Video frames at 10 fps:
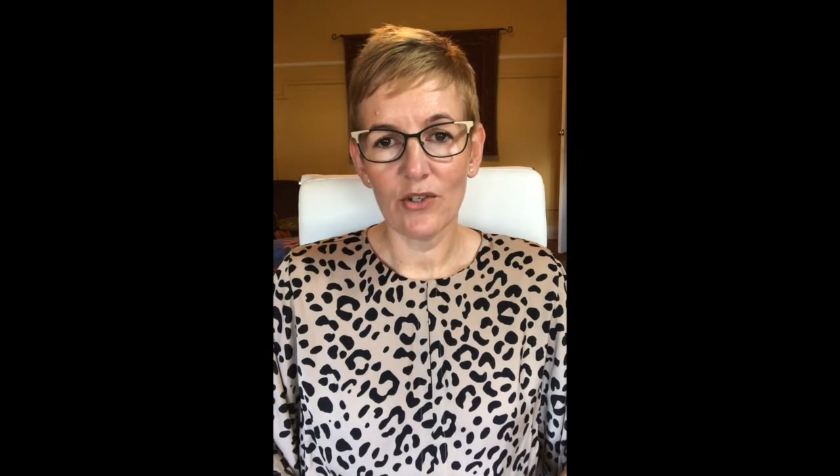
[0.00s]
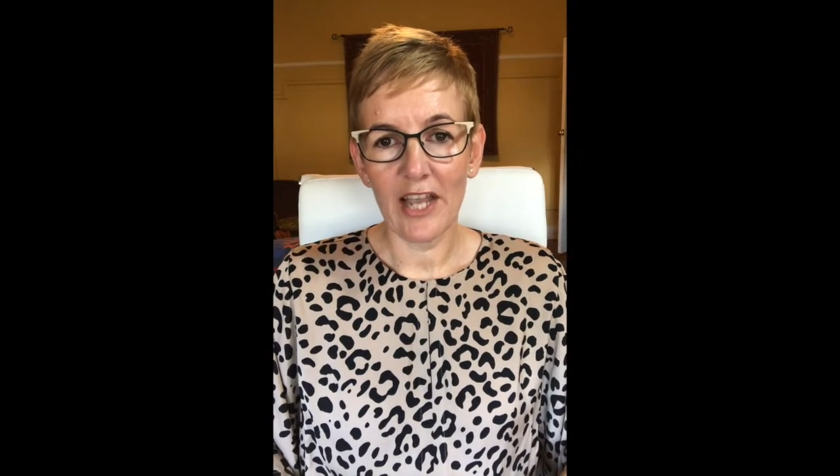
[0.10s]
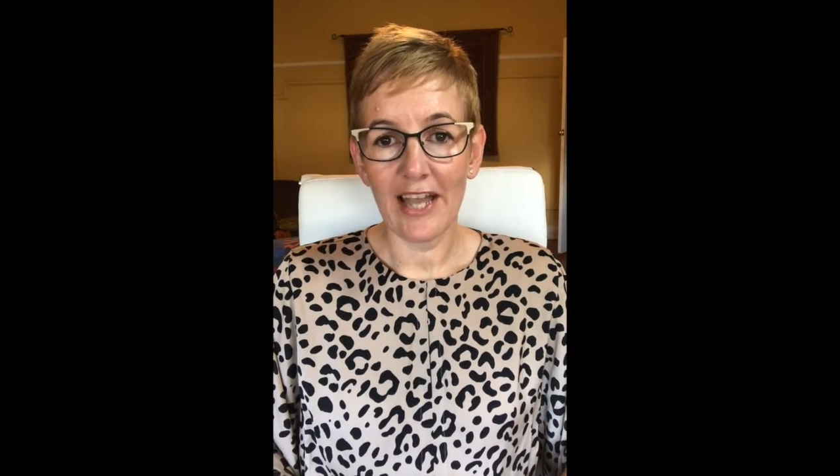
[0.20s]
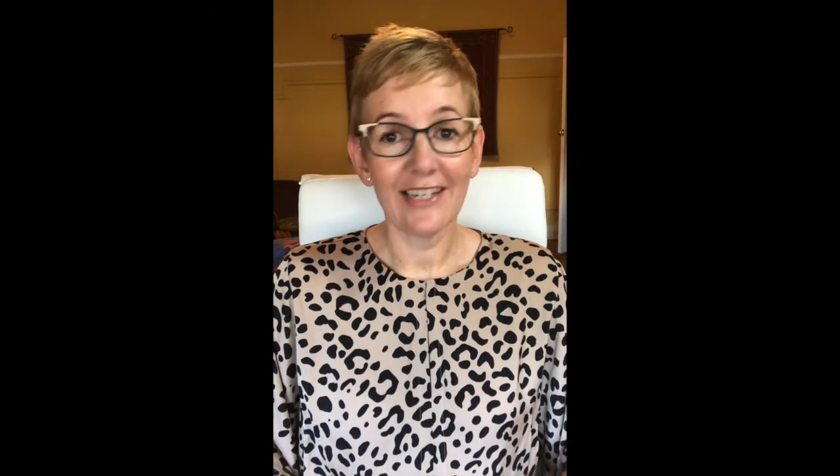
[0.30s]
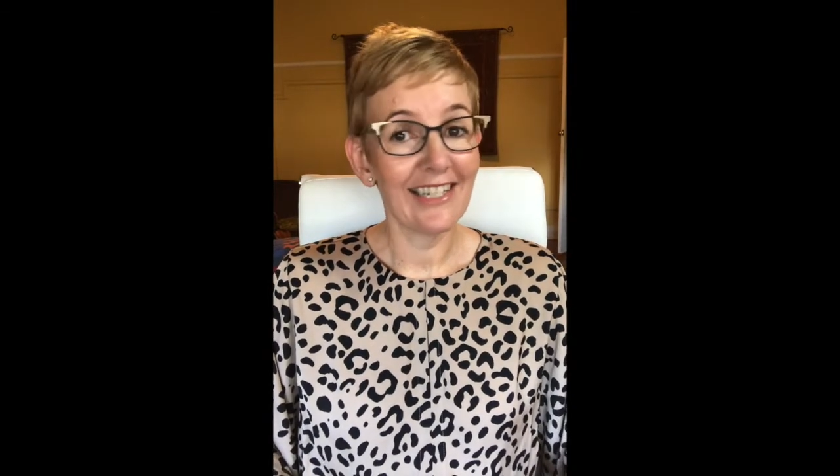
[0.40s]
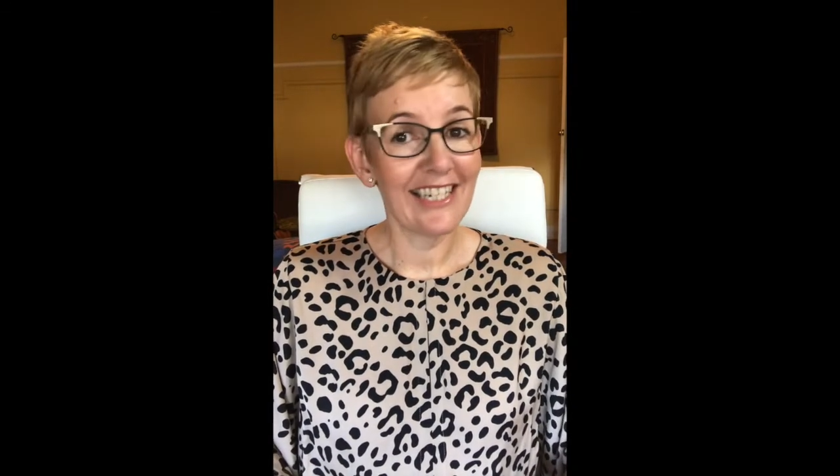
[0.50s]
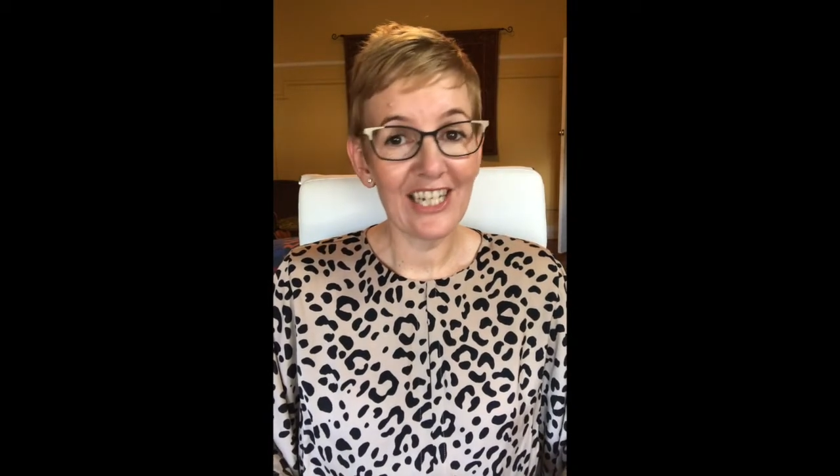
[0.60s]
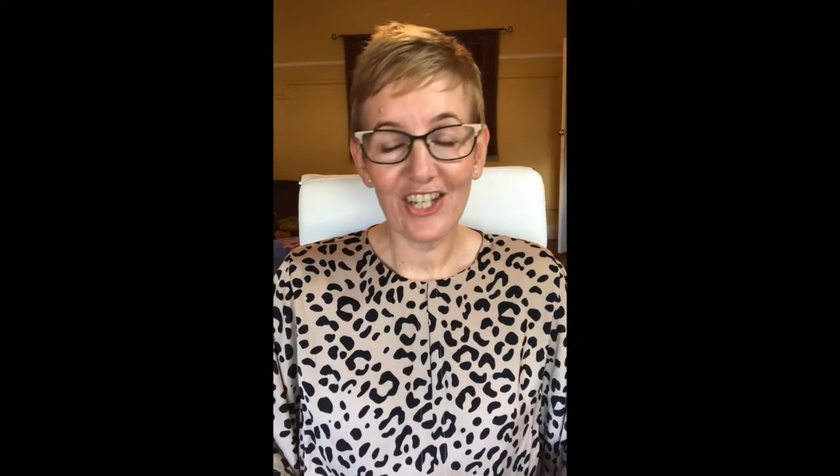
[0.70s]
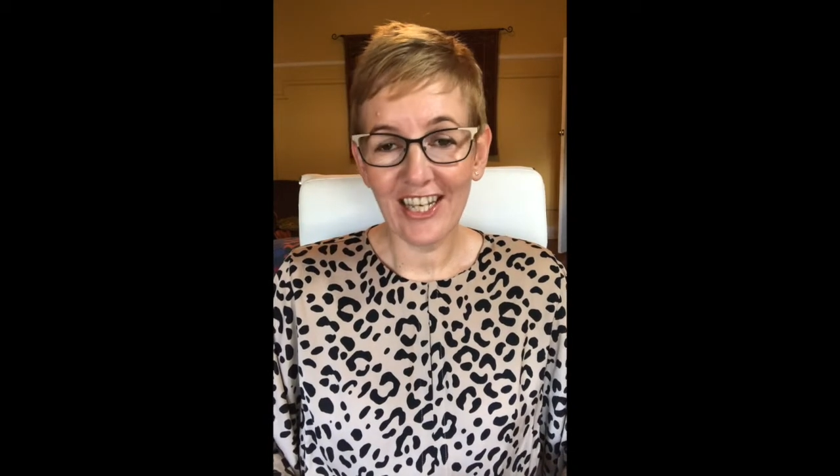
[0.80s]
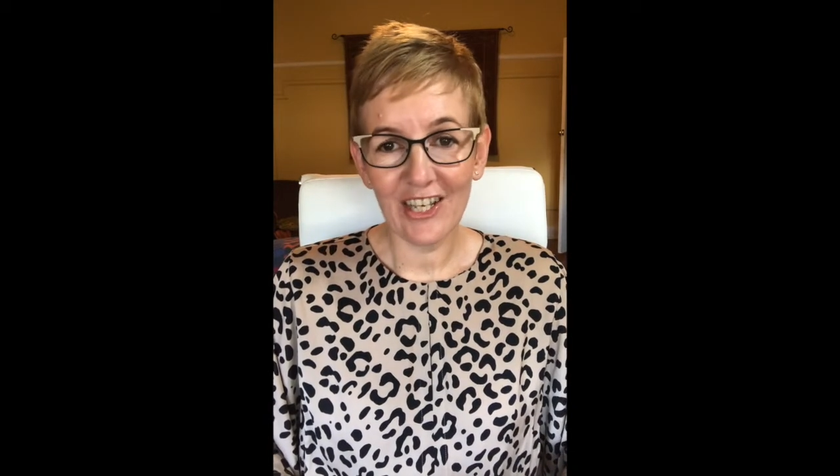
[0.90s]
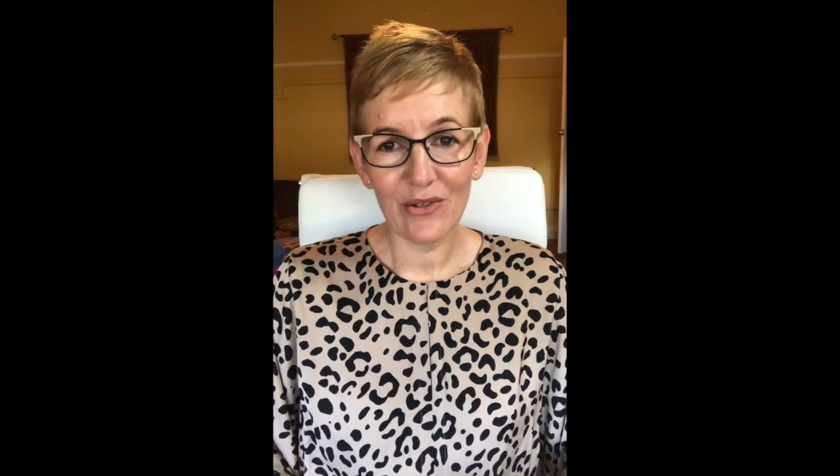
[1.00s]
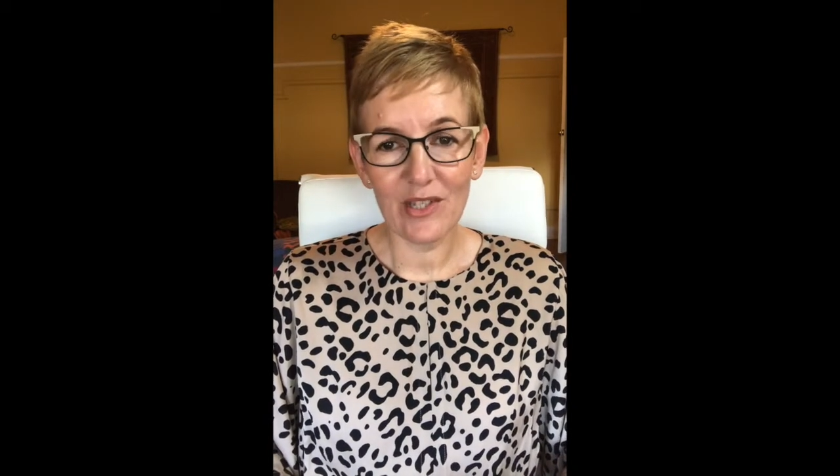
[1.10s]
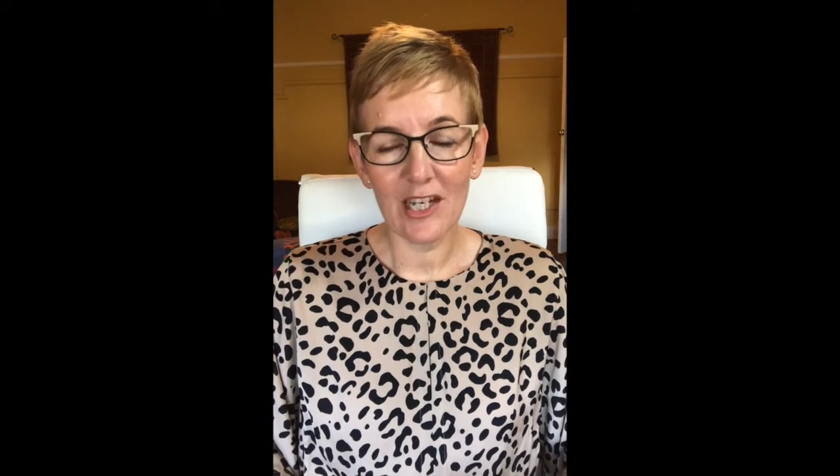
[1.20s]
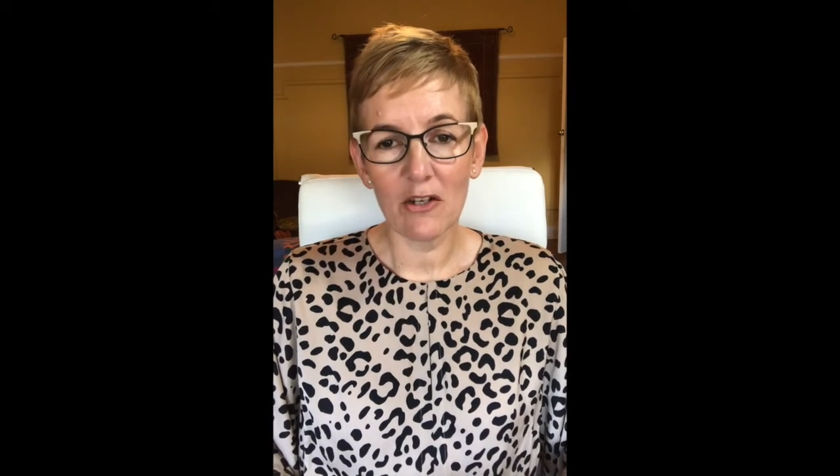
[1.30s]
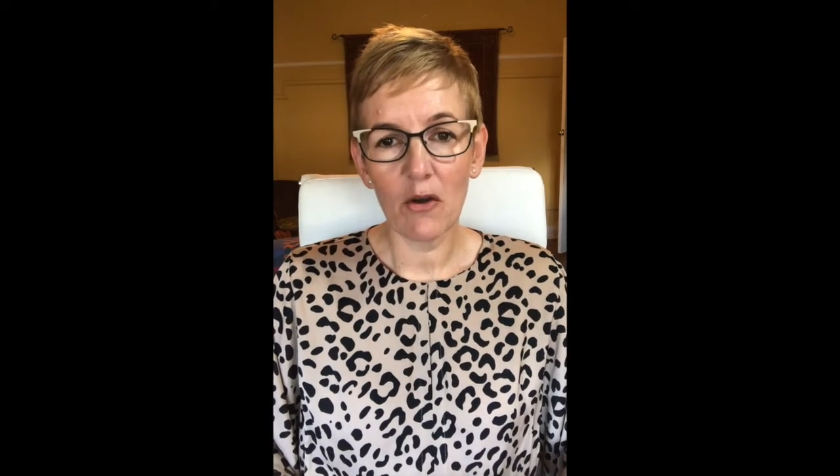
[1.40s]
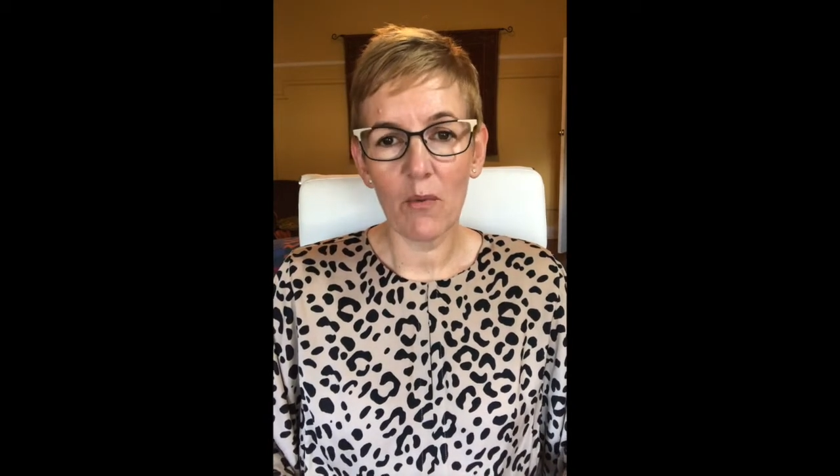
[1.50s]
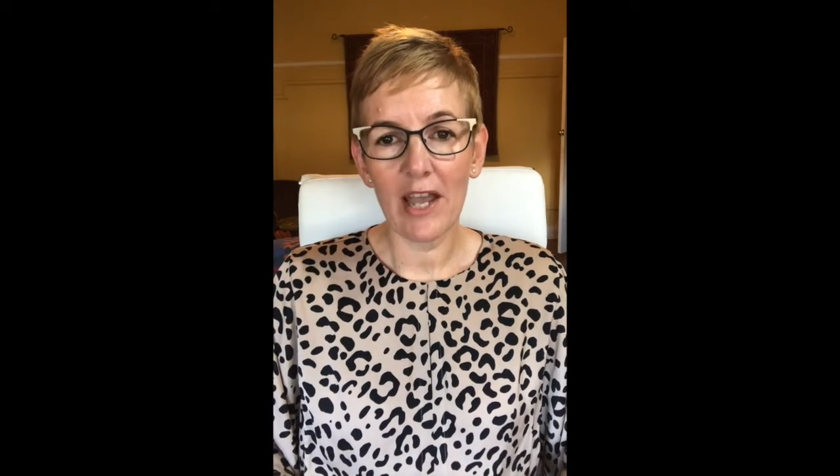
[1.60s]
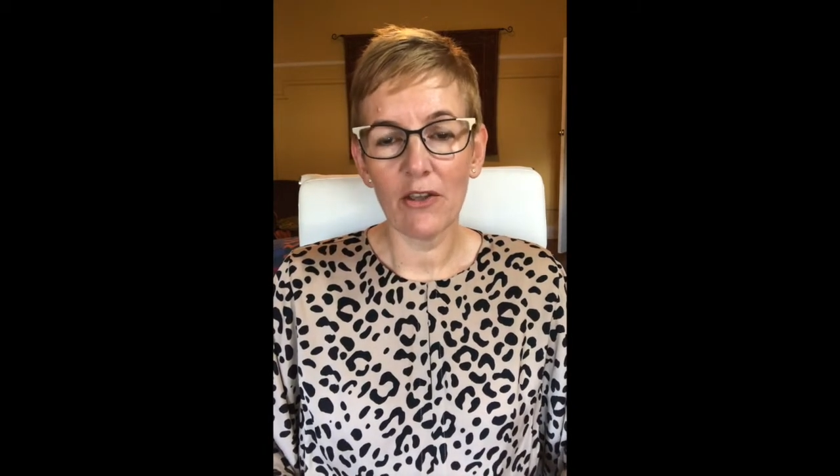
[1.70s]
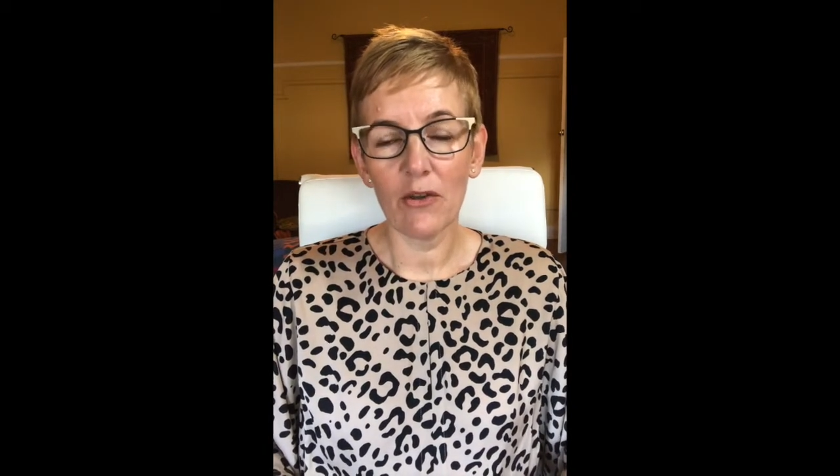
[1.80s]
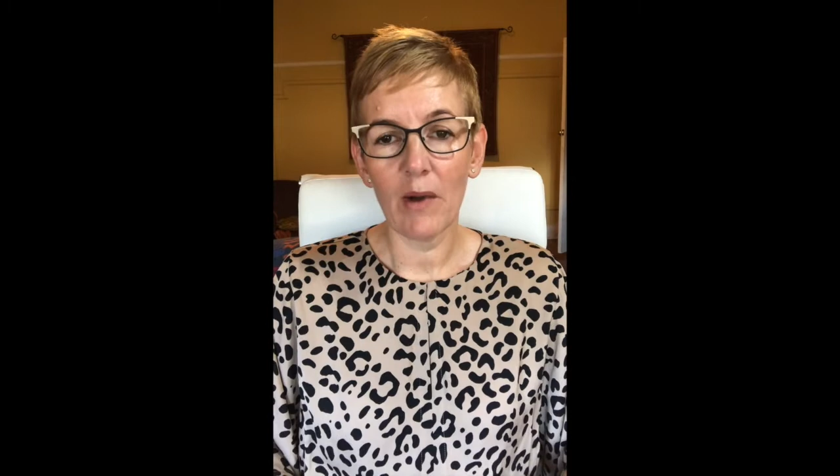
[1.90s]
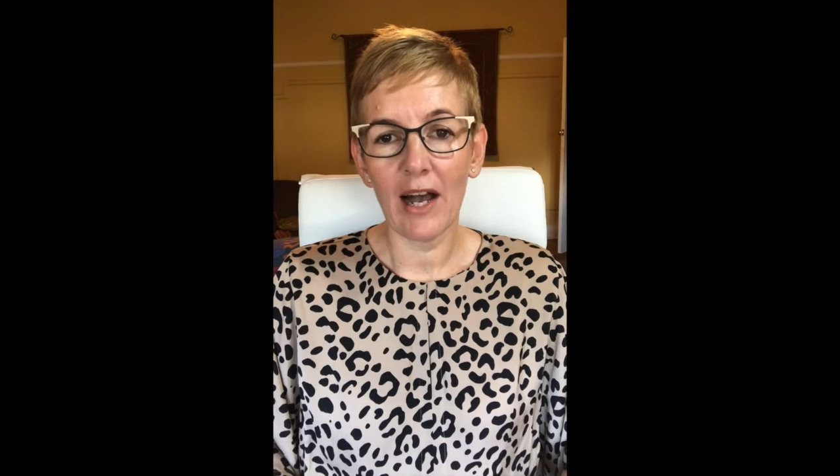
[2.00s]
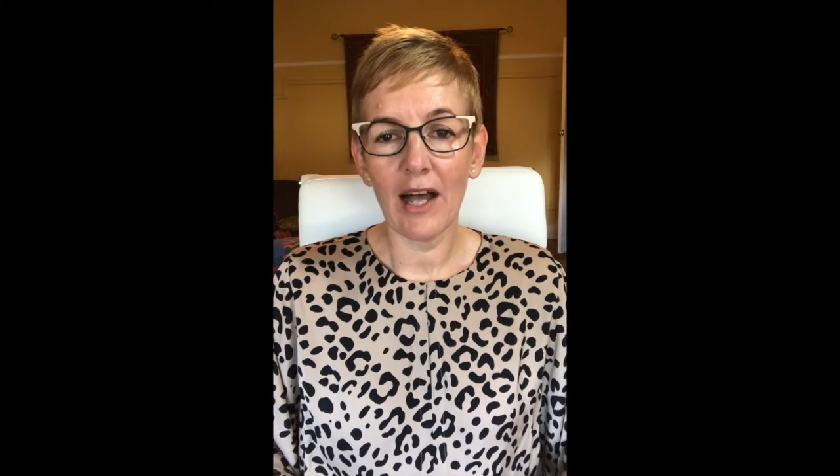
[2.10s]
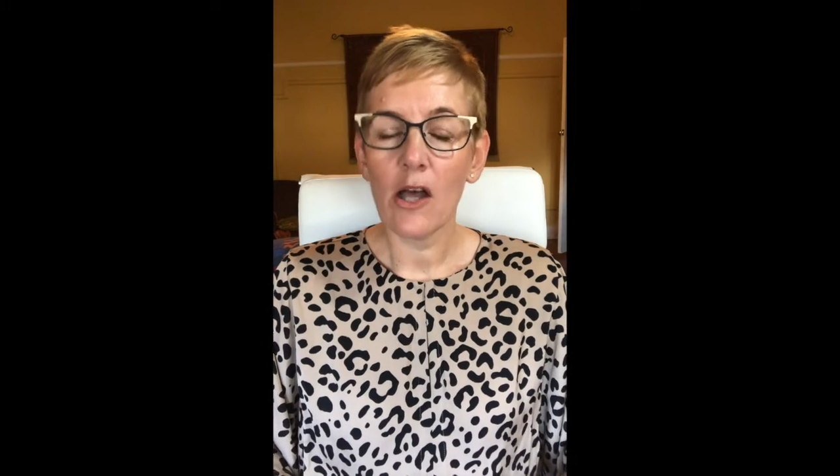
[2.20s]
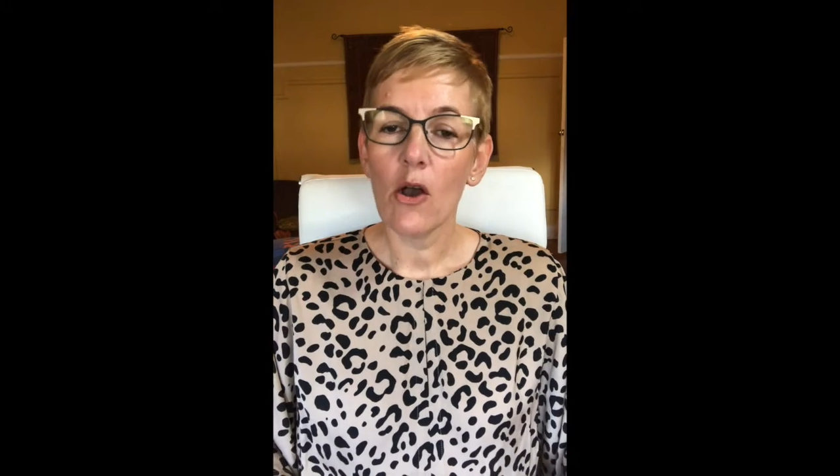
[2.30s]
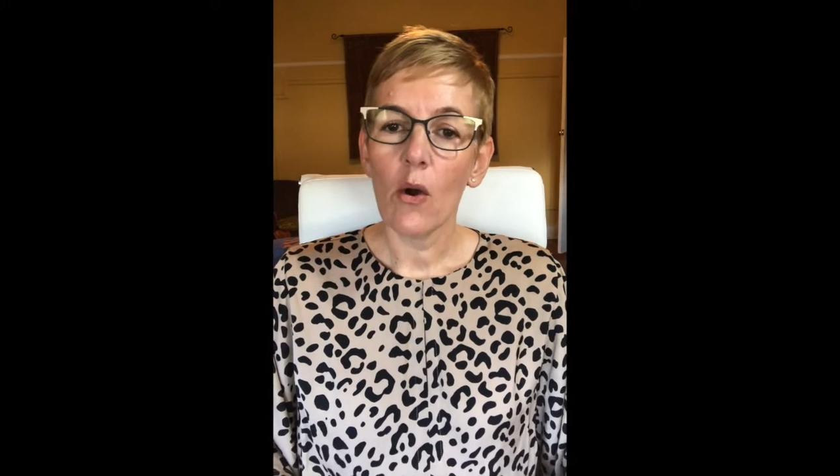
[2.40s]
You can dig your heels in where you are,